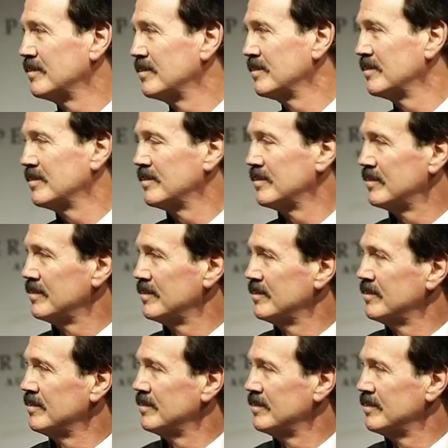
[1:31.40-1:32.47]

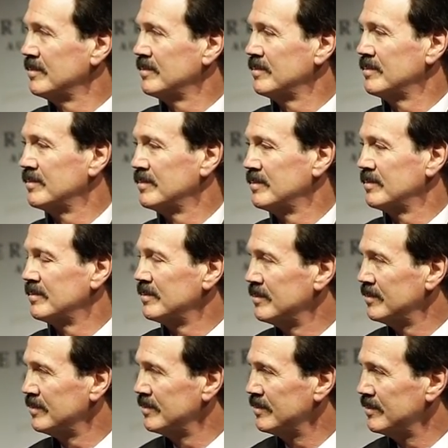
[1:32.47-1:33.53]

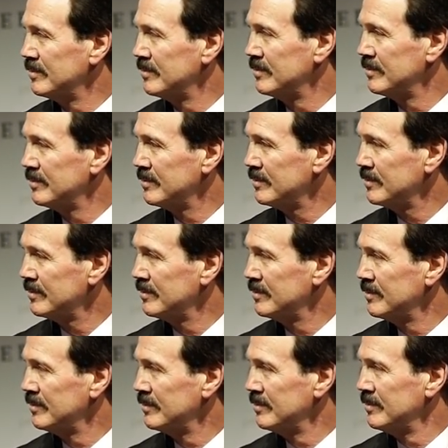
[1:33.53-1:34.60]

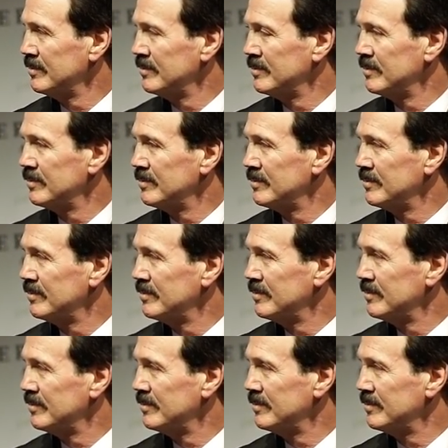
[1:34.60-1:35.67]

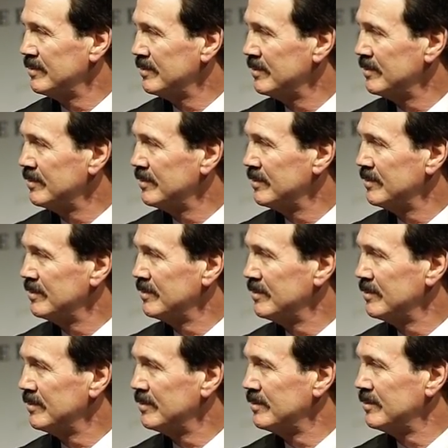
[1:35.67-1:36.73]

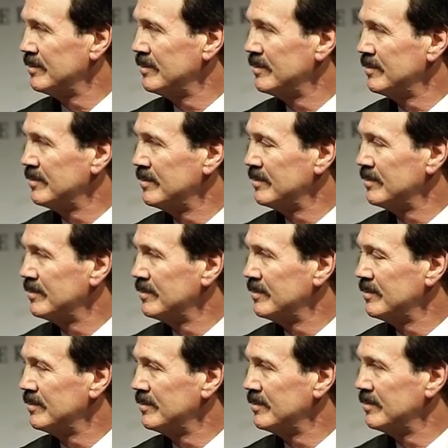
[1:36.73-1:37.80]

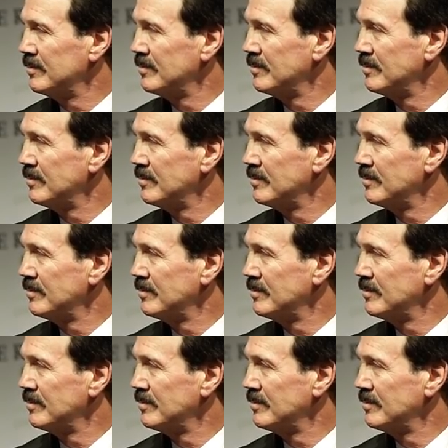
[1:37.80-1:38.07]
The person shown says nothing.